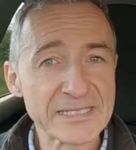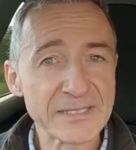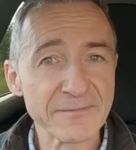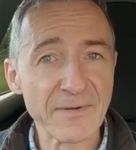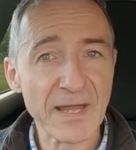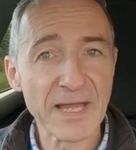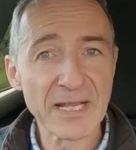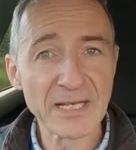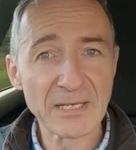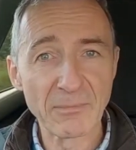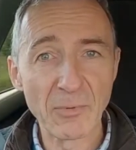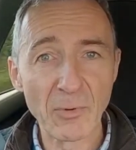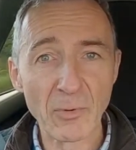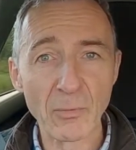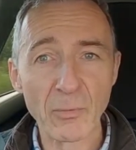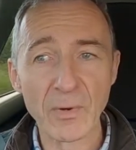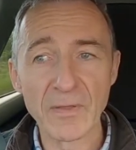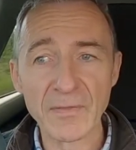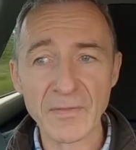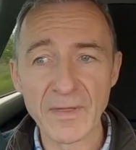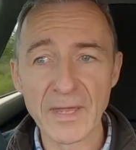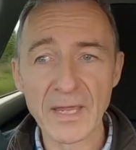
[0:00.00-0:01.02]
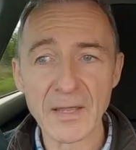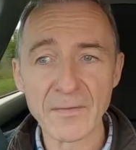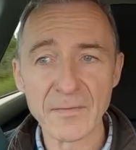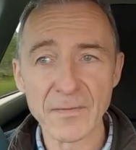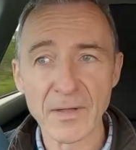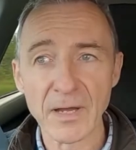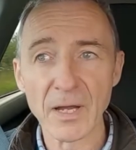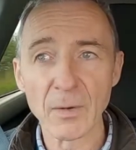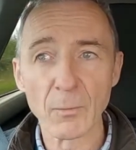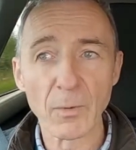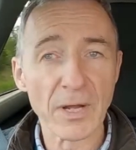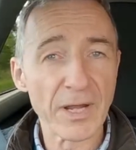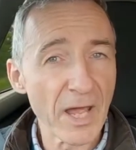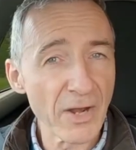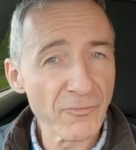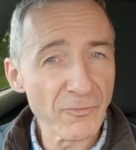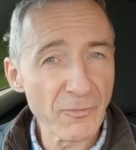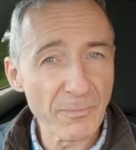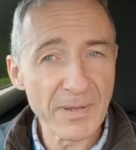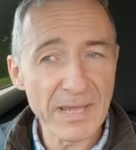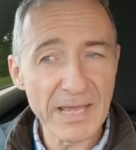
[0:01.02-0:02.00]
available with either
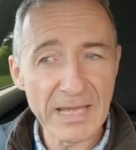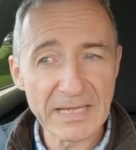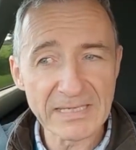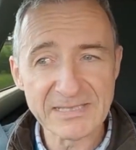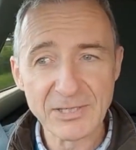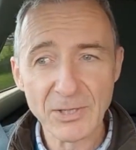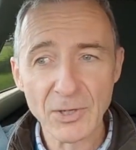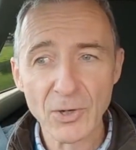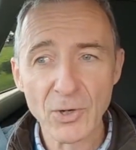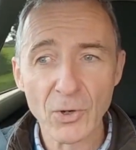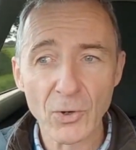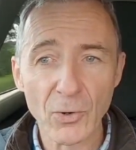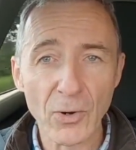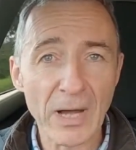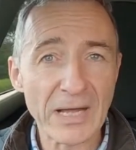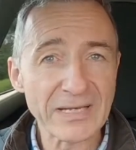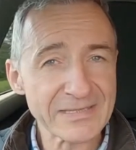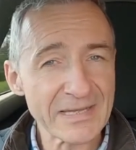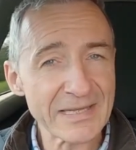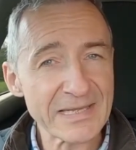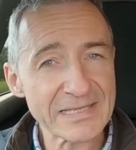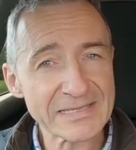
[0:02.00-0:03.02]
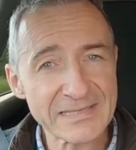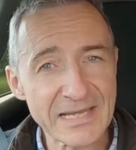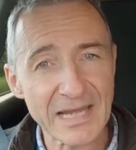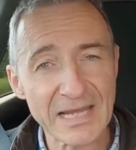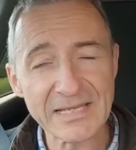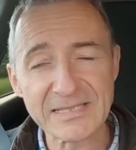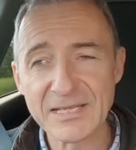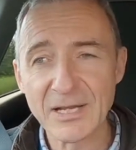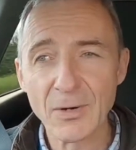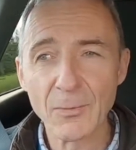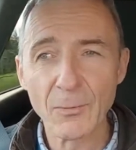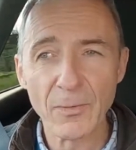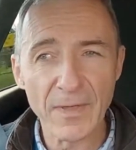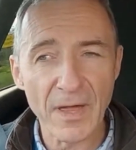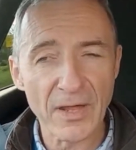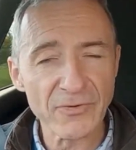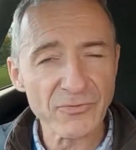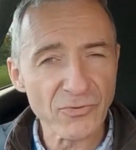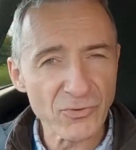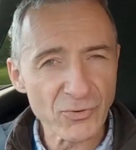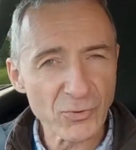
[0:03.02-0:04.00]
100 PS or, as in this case, with
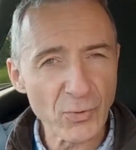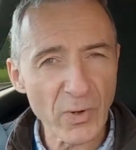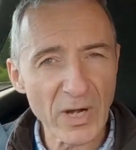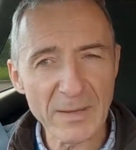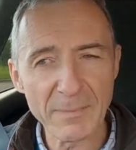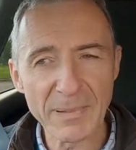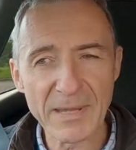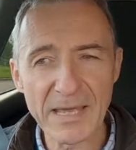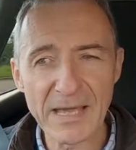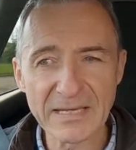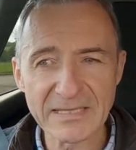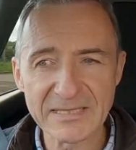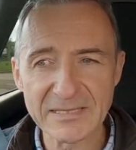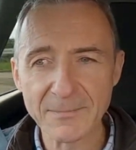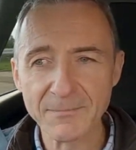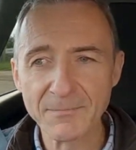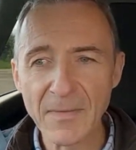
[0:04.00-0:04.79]
120 PS.